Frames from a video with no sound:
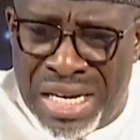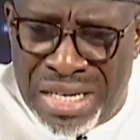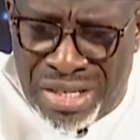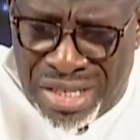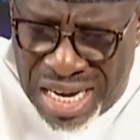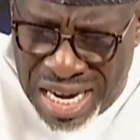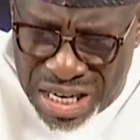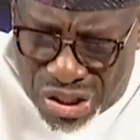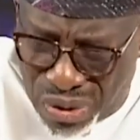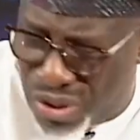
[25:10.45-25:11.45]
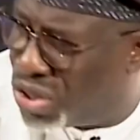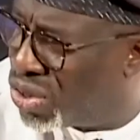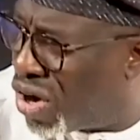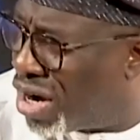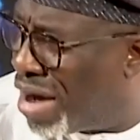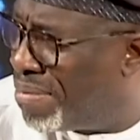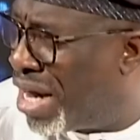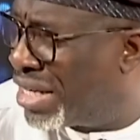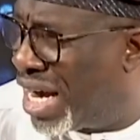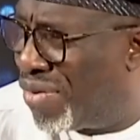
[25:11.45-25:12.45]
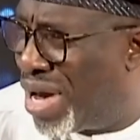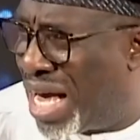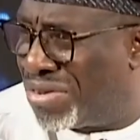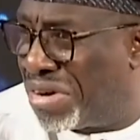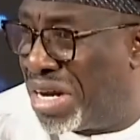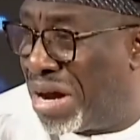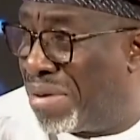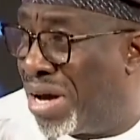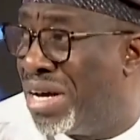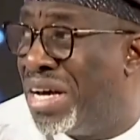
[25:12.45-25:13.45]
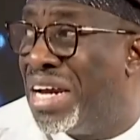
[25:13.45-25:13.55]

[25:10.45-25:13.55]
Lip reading: The issues you talk about and we are talking about,